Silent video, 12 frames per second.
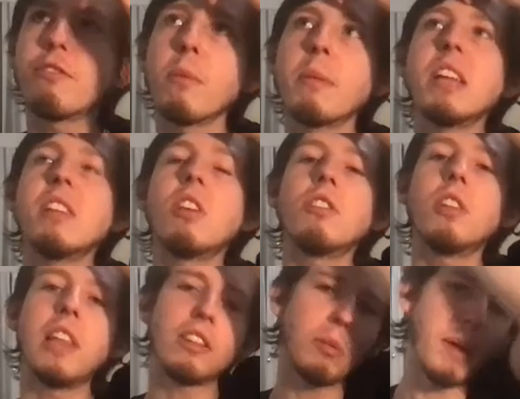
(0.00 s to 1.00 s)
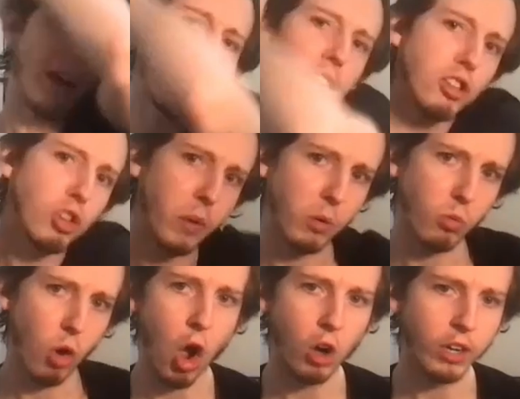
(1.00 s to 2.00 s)
For me, it's also less about like doing
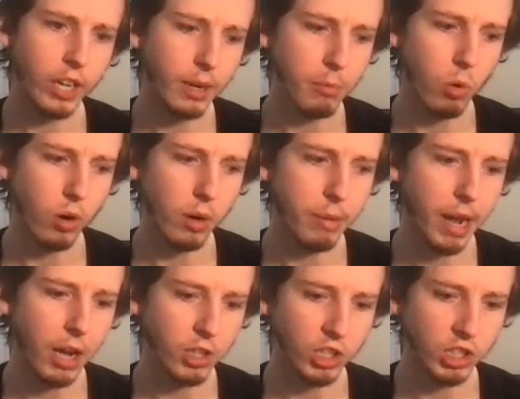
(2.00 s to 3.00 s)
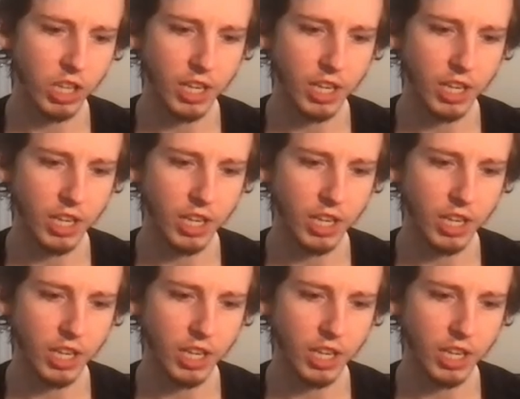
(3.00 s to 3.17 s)
wrong and more about just